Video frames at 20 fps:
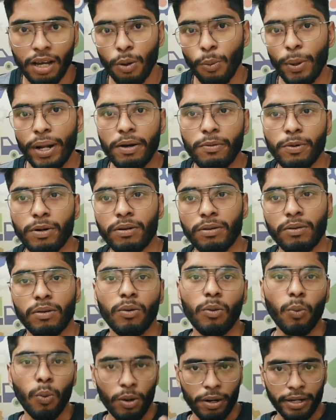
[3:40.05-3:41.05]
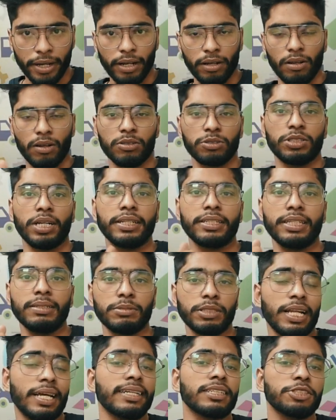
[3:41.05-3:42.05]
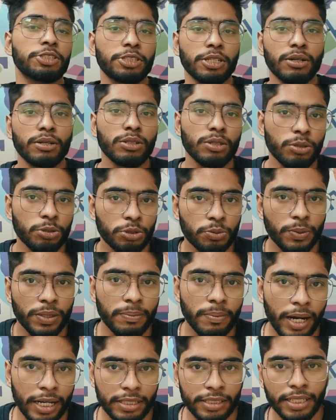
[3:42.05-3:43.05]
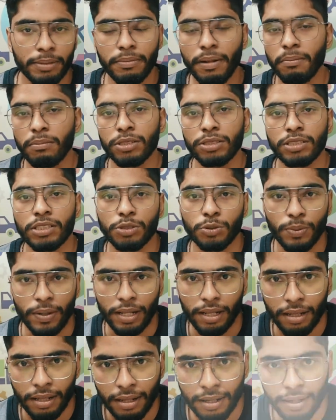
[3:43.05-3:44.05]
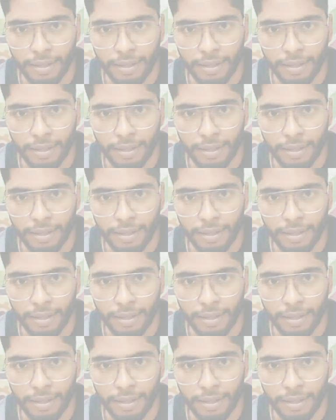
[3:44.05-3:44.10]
whenever working alongside teams, and I can share those with my team members as well.